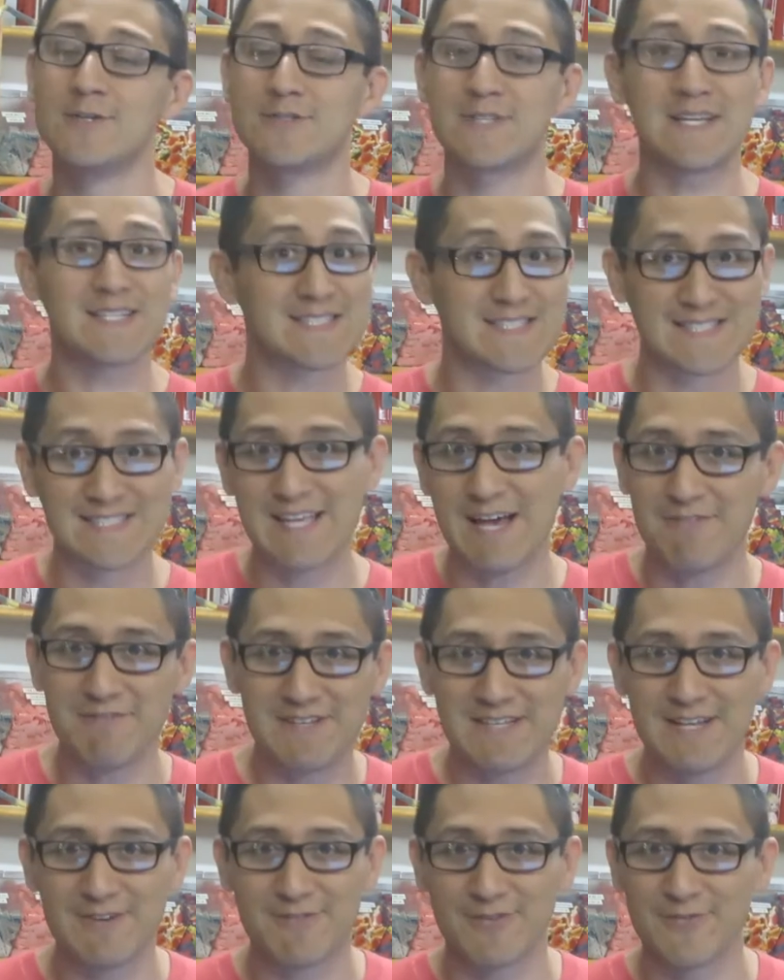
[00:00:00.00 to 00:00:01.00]
So that's
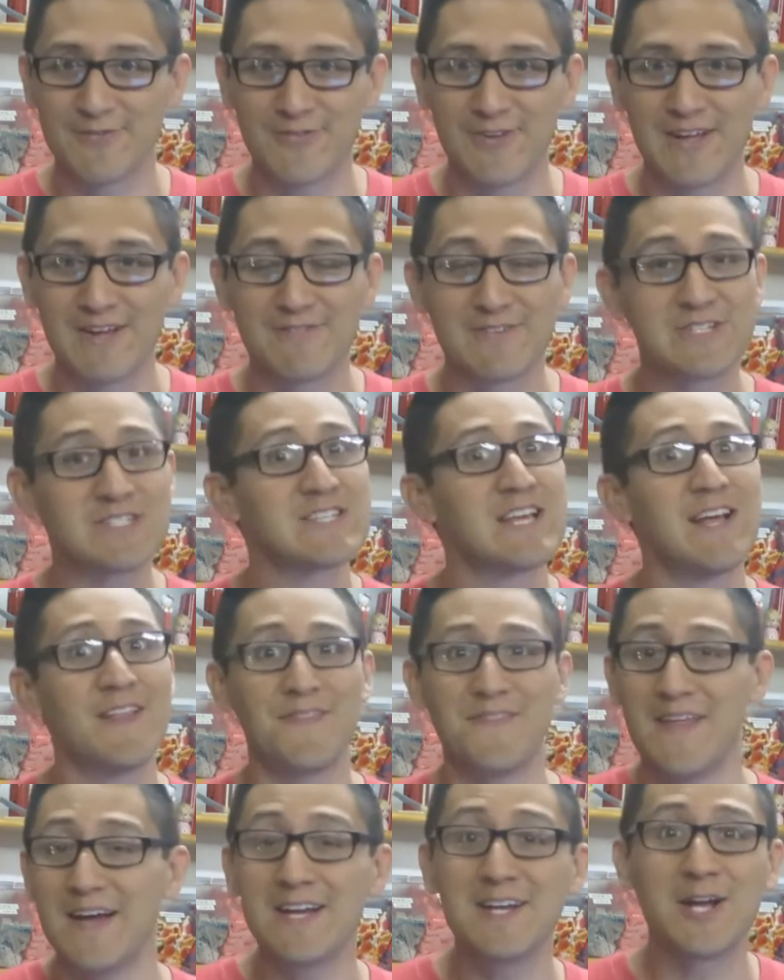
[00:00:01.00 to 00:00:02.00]
seven different flavors,
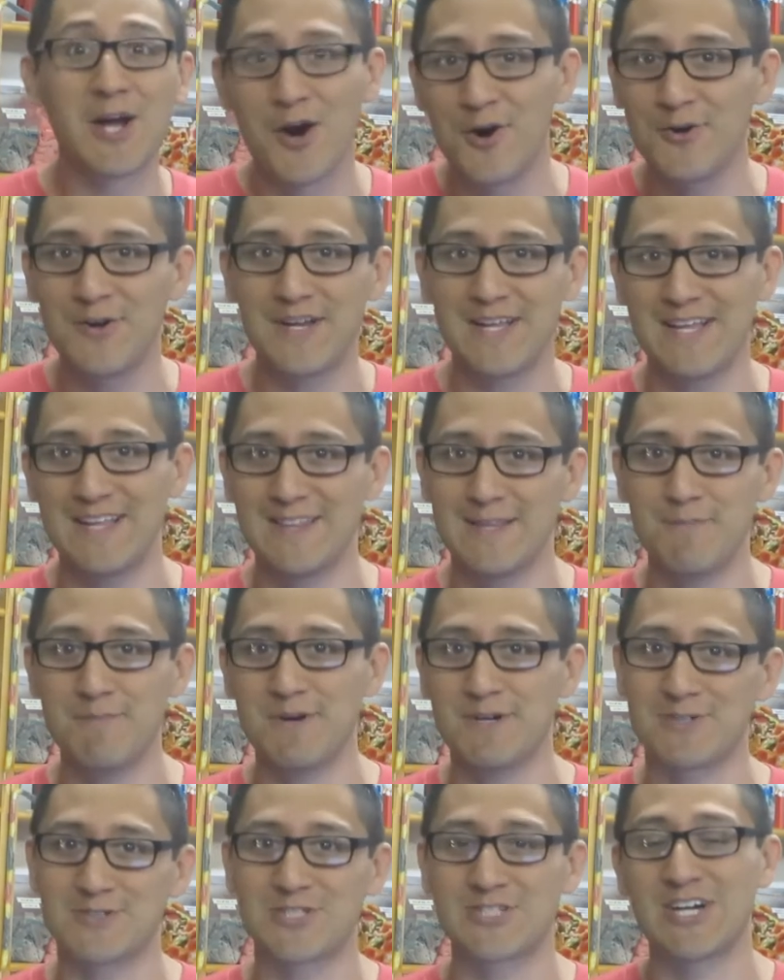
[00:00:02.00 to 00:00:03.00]
then coat it in the
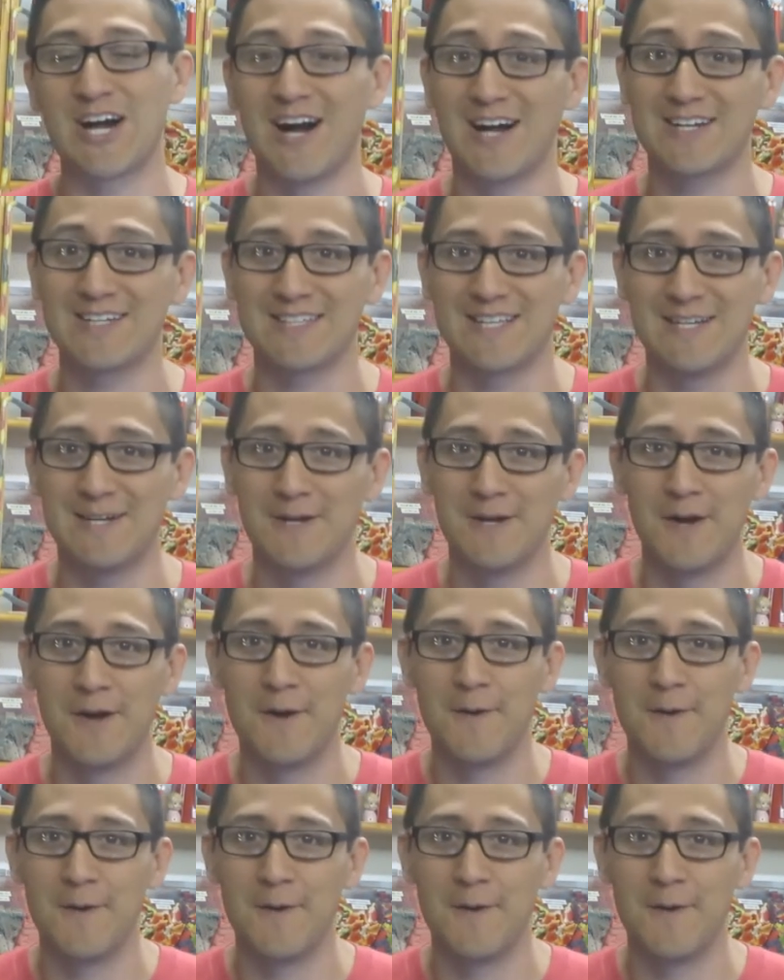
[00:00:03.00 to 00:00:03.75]
milk chocolate.